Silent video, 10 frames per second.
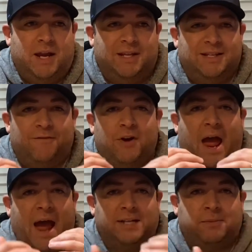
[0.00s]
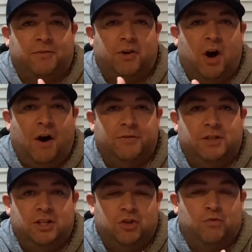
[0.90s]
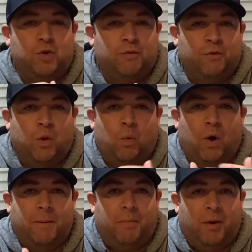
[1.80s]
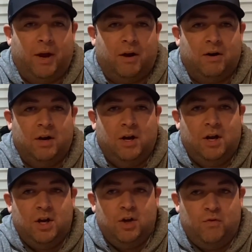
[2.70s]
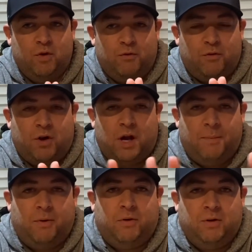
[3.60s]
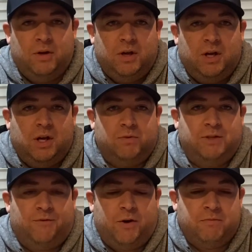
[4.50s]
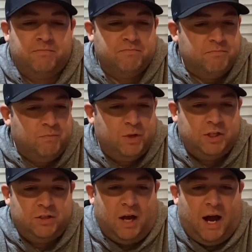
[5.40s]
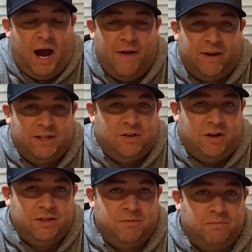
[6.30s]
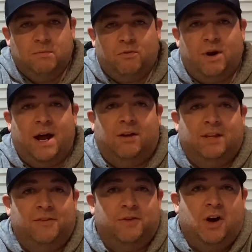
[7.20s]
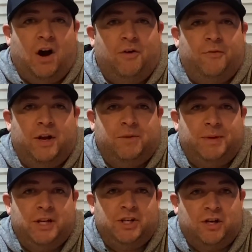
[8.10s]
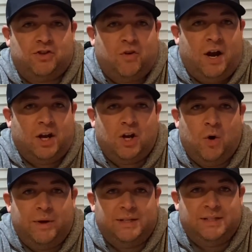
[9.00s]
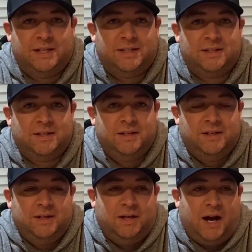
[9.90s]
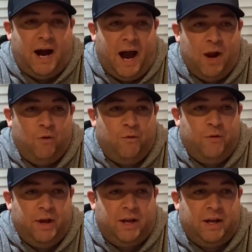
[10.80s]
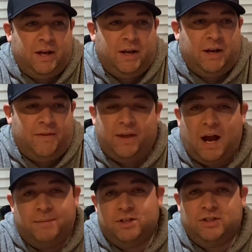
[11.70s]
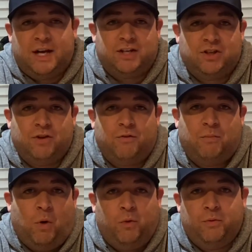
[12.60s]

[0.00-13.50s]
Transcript: a different aspect of golf. Instead of just rooting for the one player, you're rooting for a couple, you know, different, which is, I think, is awesome. Right now, LIV Golf and PGA are trying to coexist. I think competition is actually good for